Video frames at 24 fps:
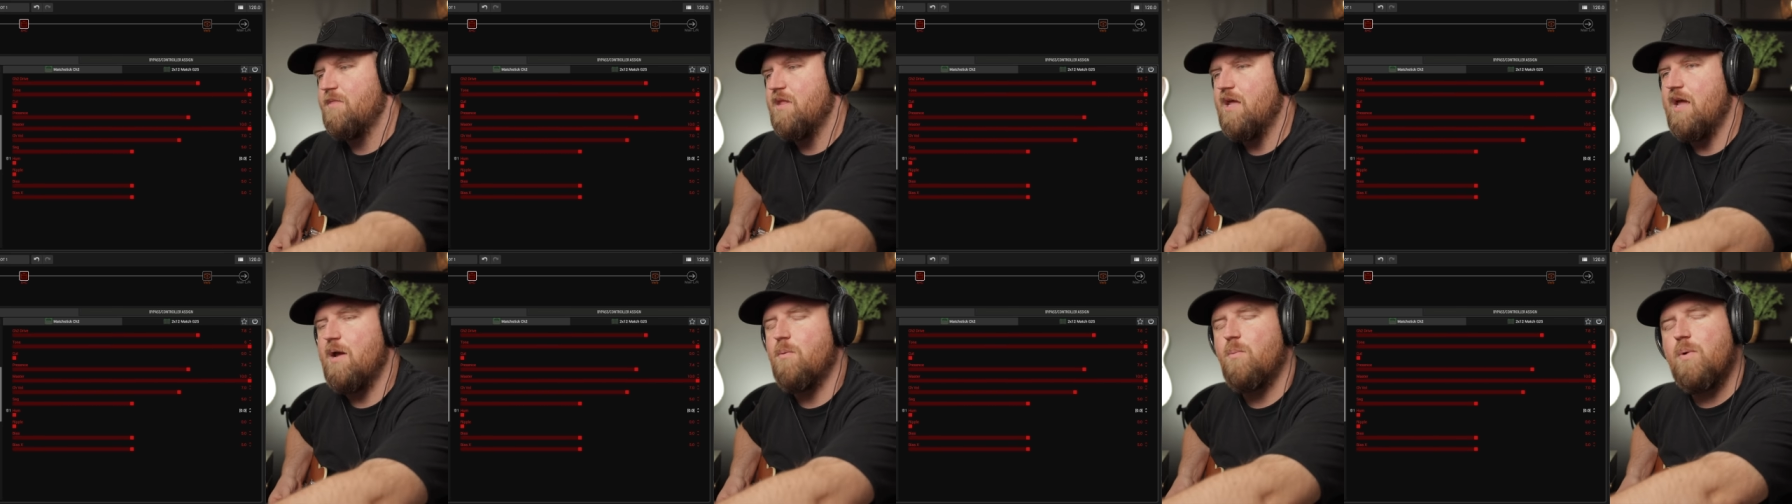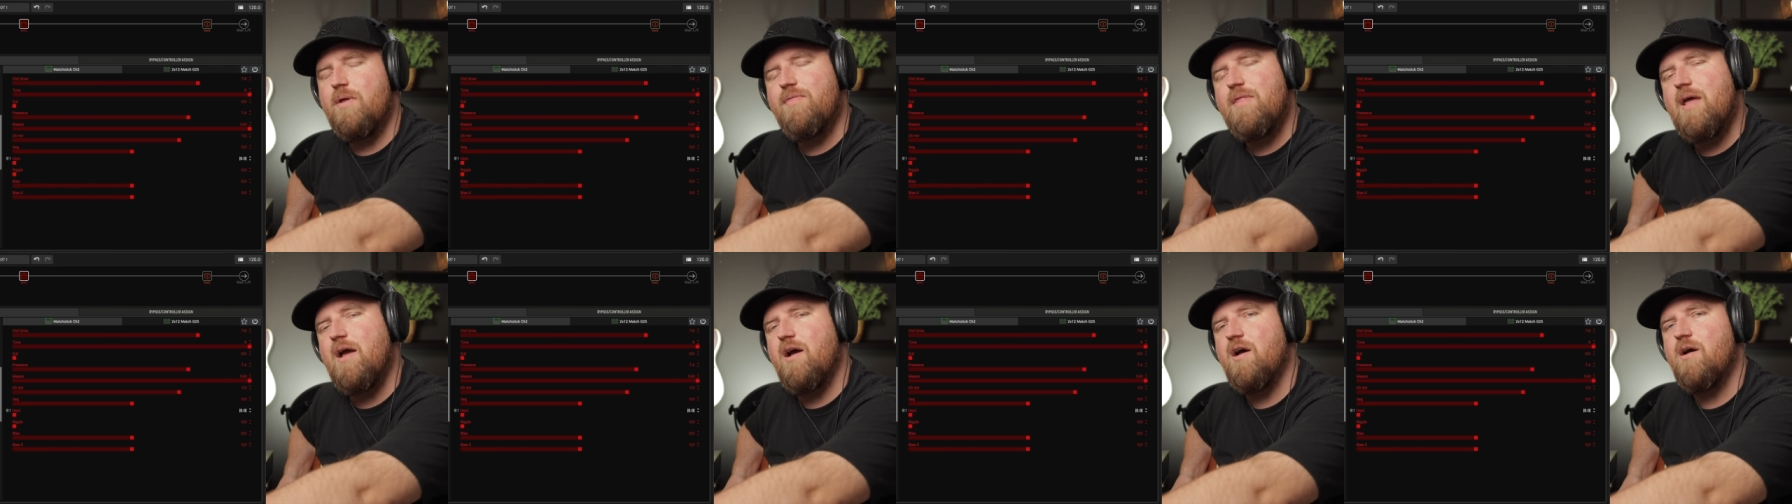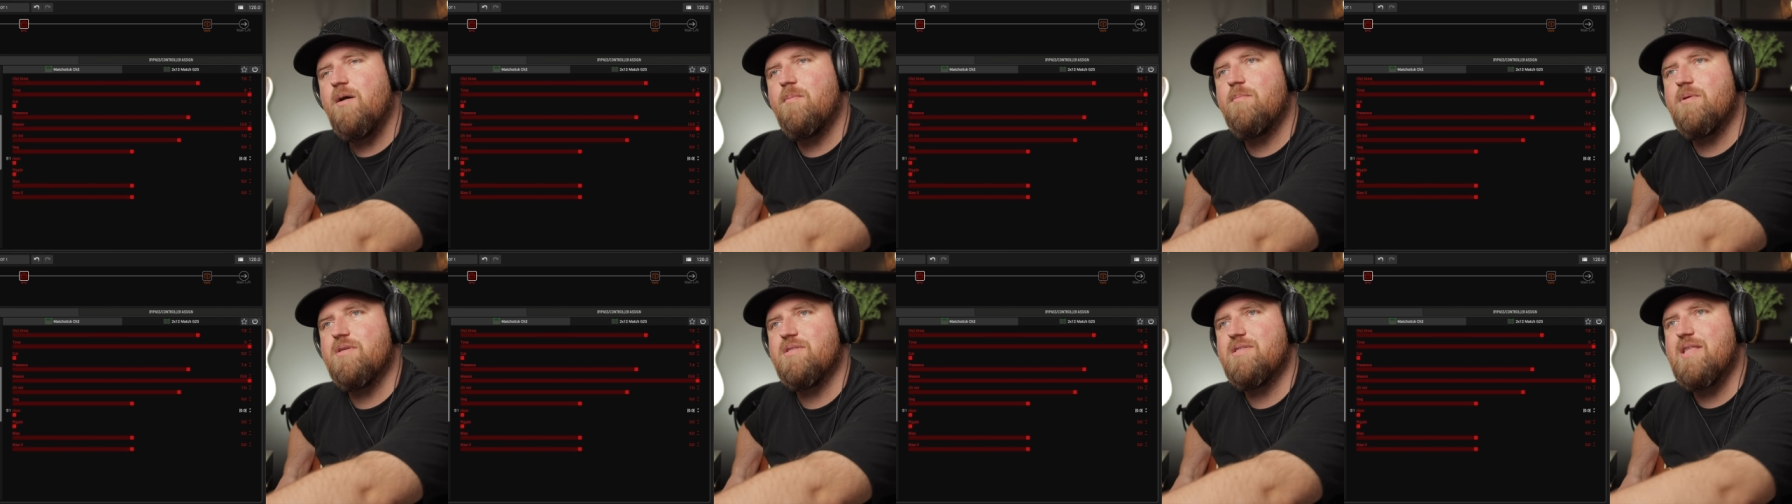And when that
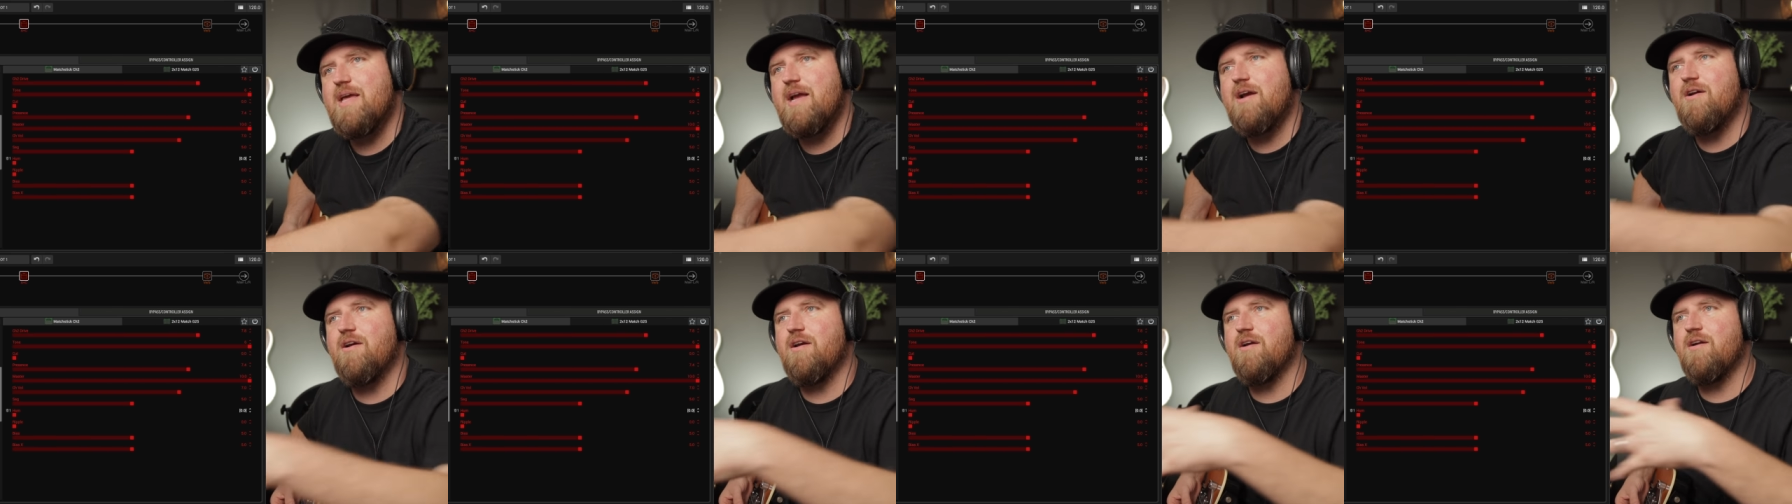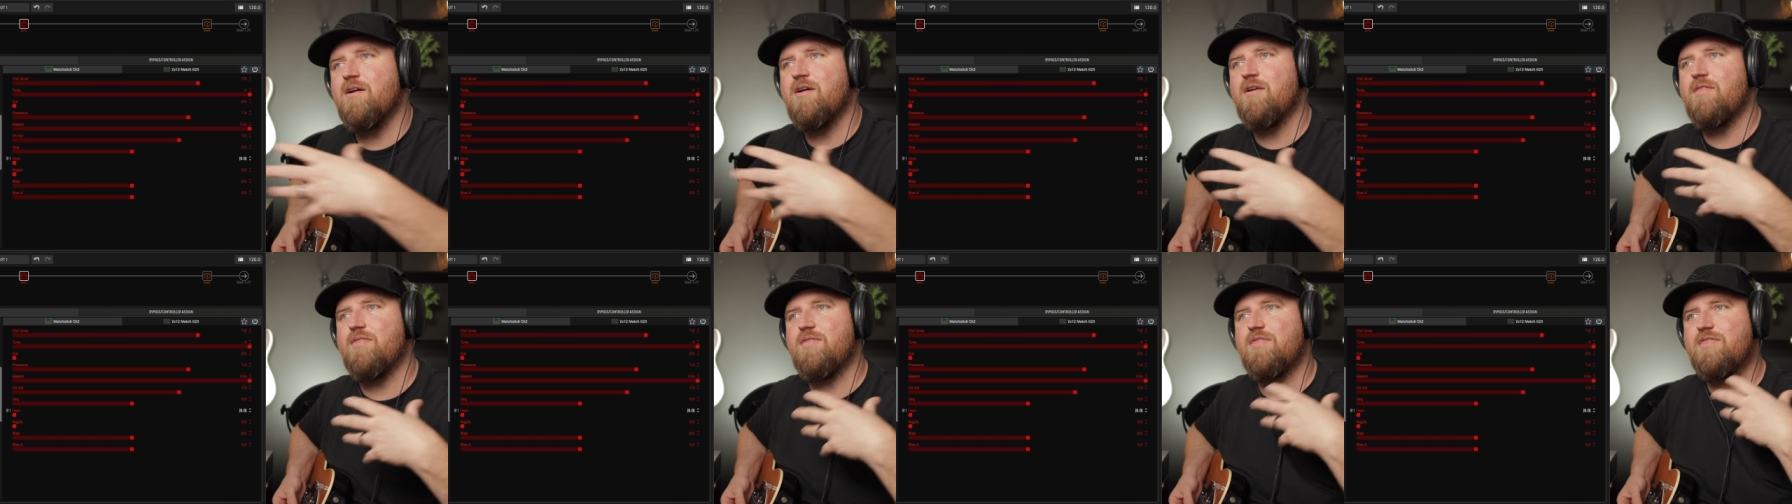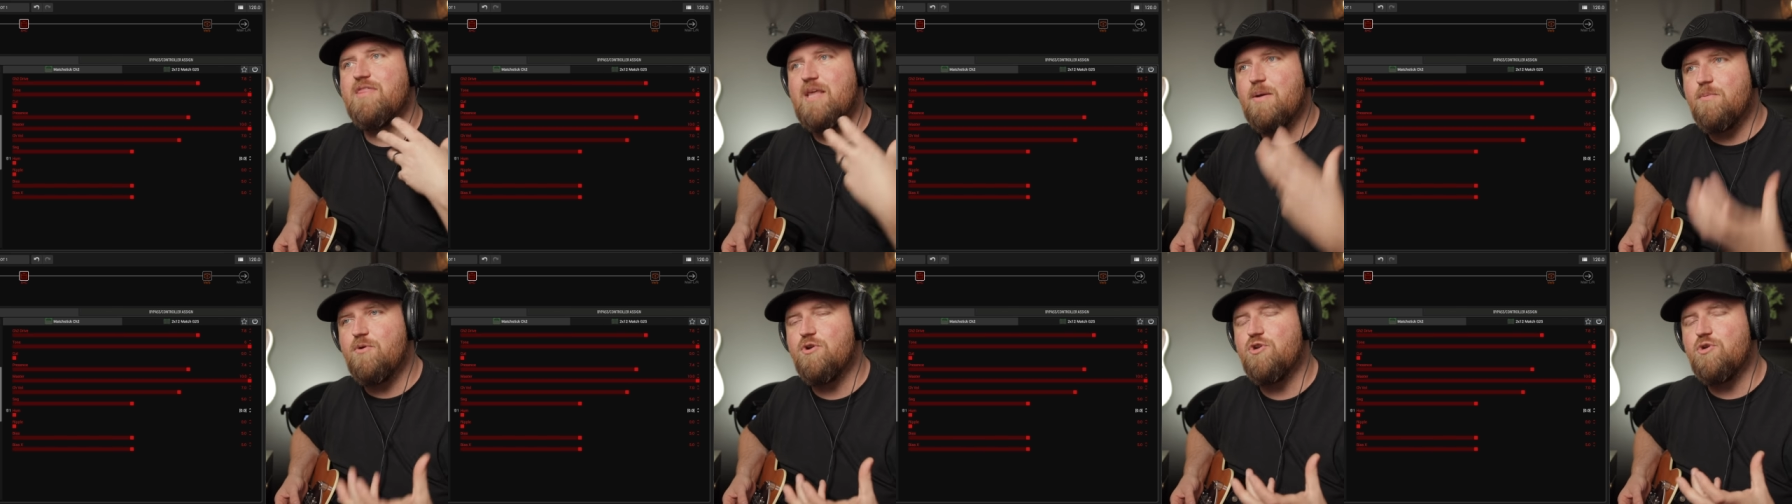hum is there,
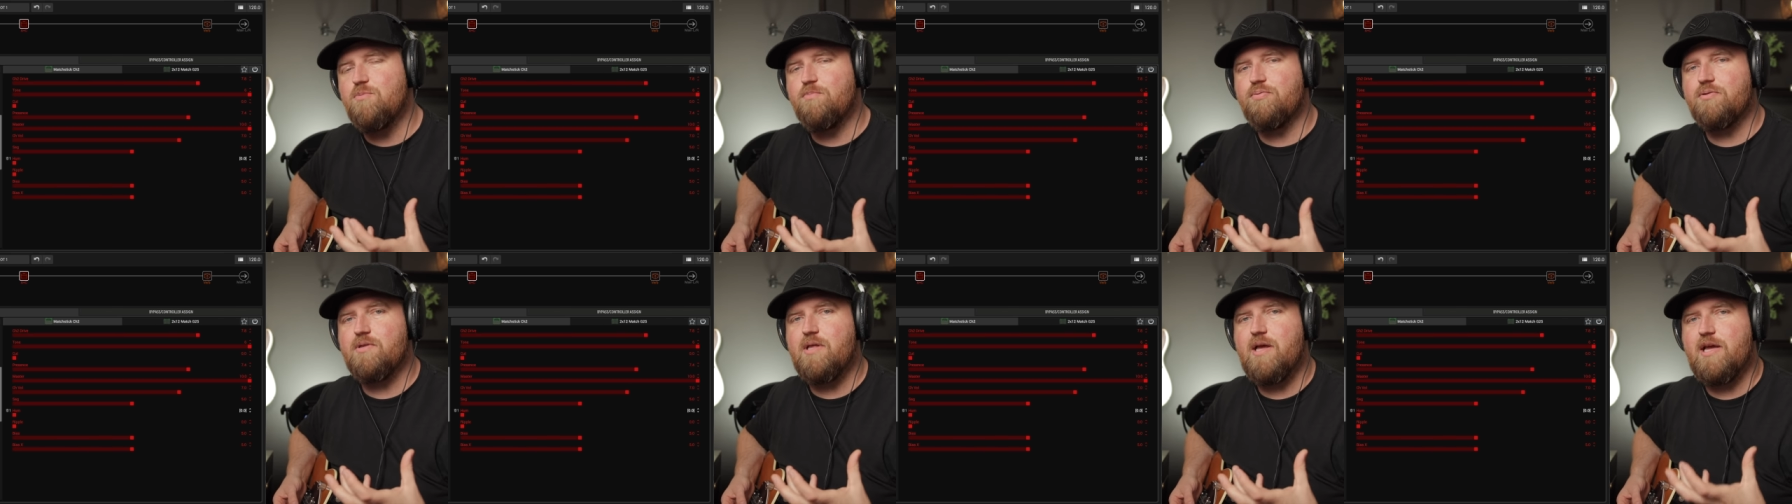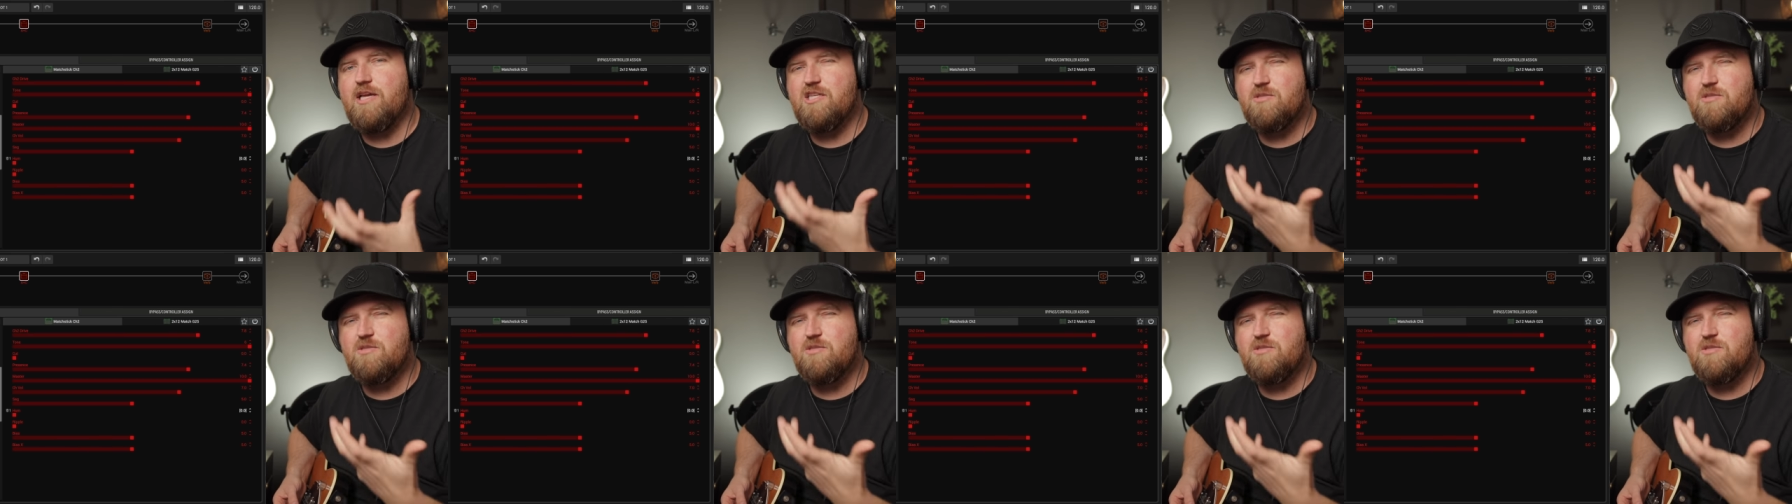then when you play,